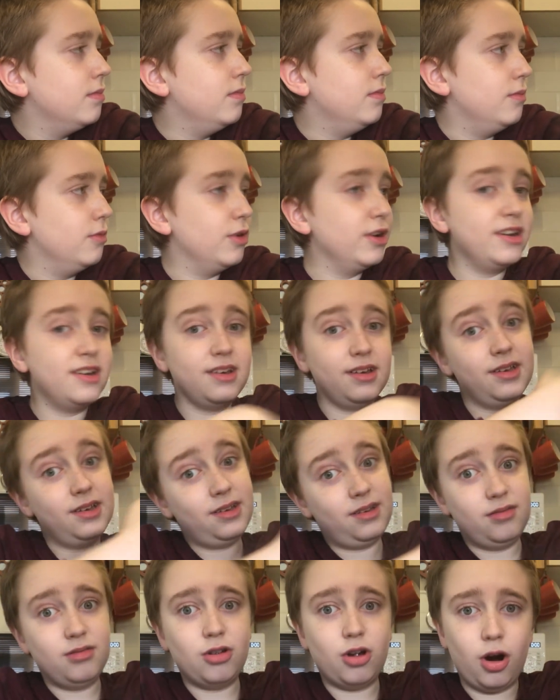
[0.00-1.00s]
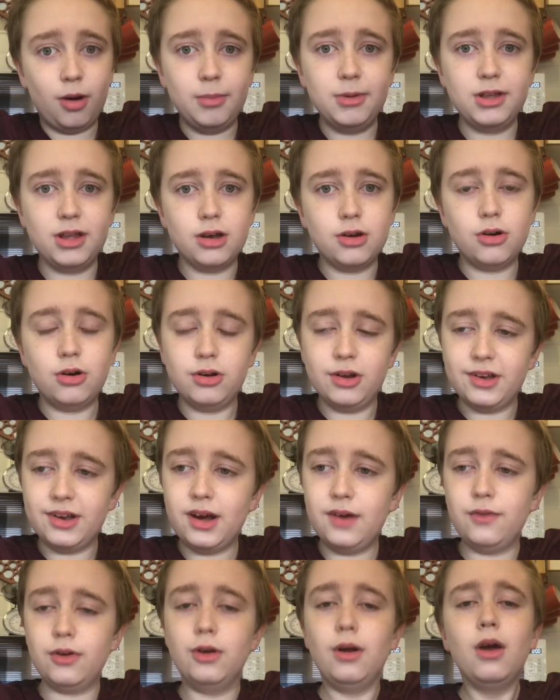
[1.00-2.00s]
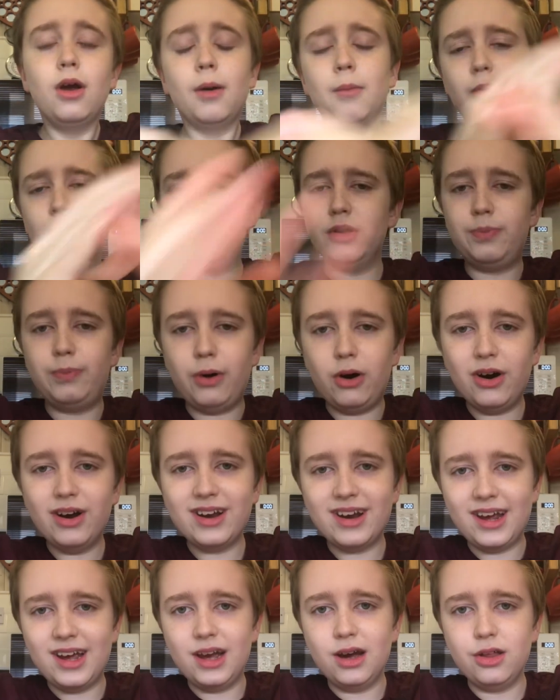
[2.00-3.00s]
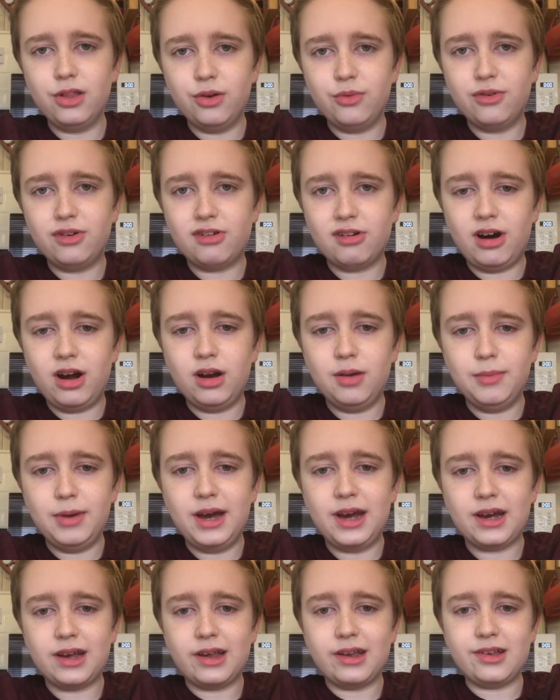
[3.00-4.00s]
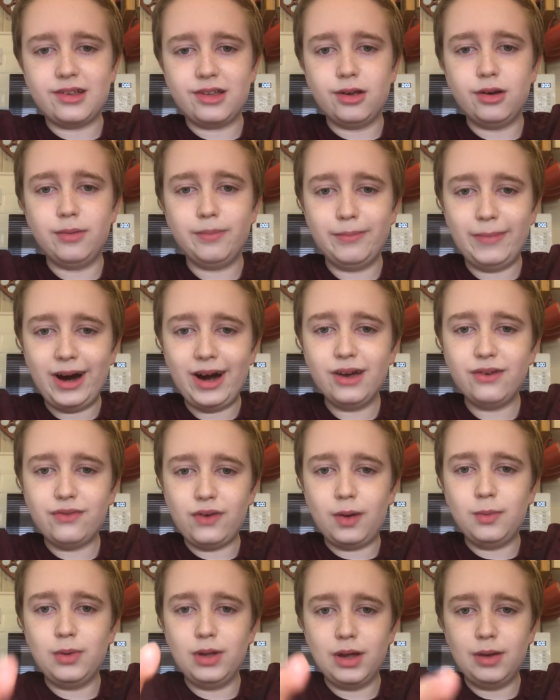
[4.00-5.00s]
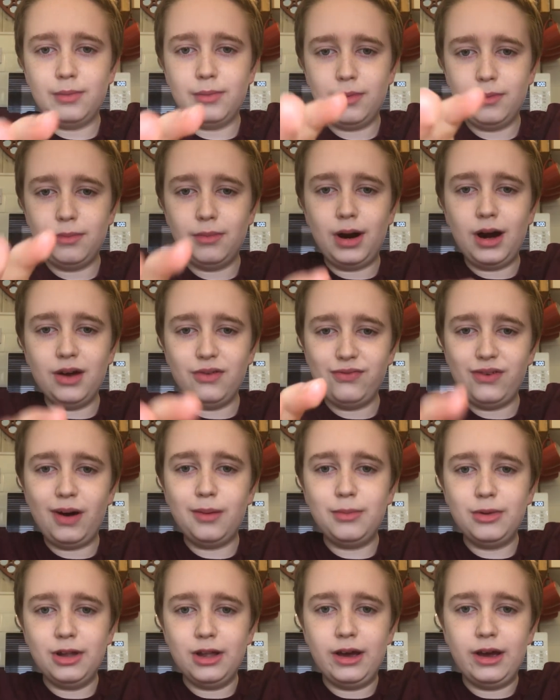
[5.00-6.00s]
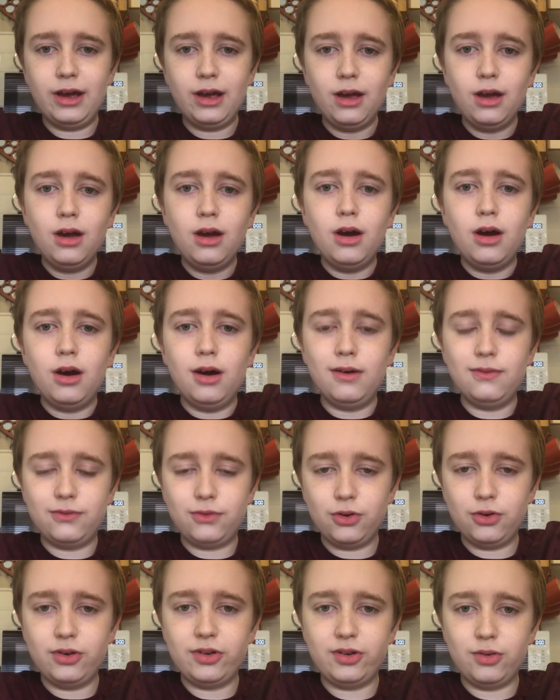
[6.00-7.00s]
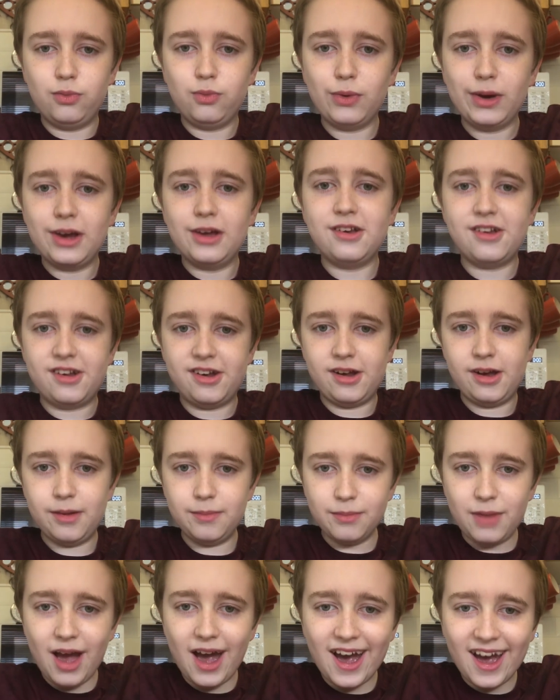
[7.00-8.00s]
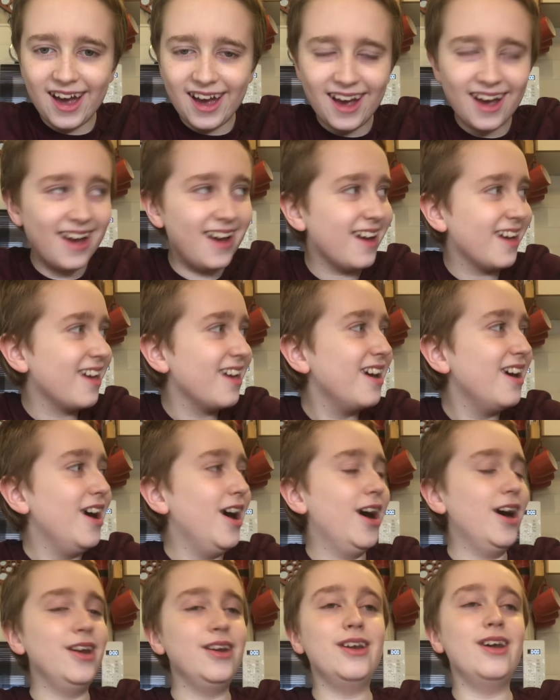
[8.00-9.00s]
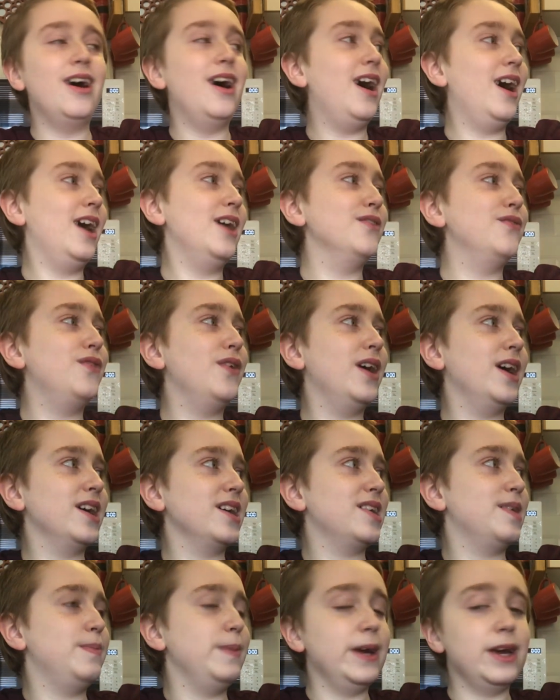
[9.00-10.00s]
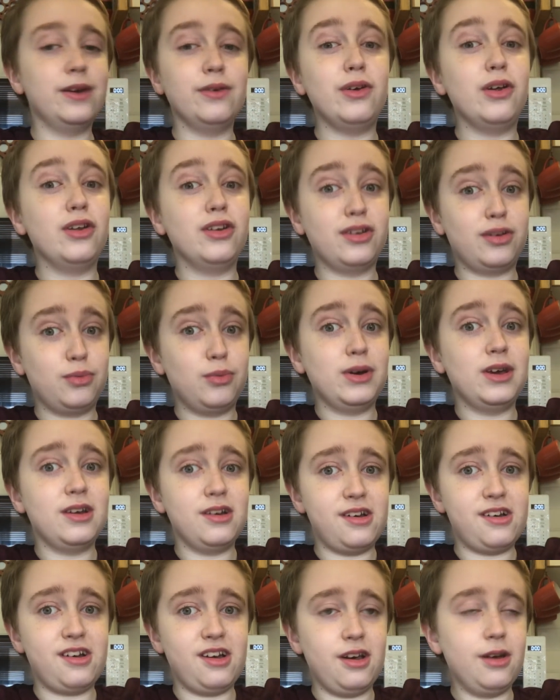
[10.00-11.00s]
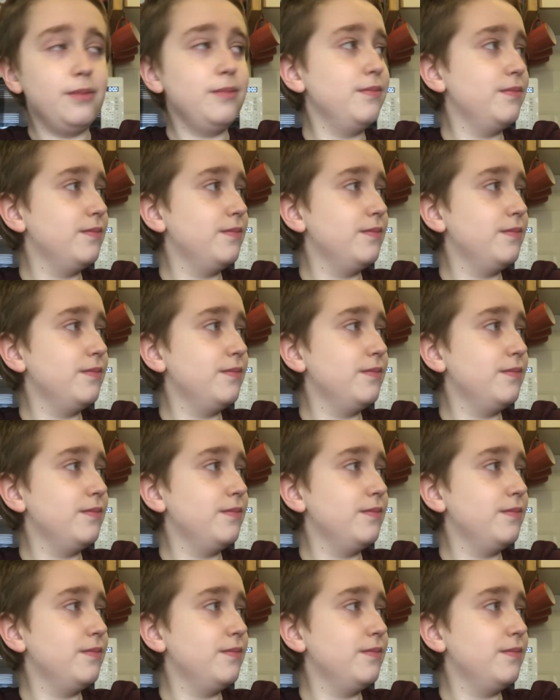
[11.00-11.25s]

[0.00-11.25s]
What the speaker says: Which is commonly known as heaven. But the point here that we're trying to make is that my family have done some weird shit. And I've experienced weird shit.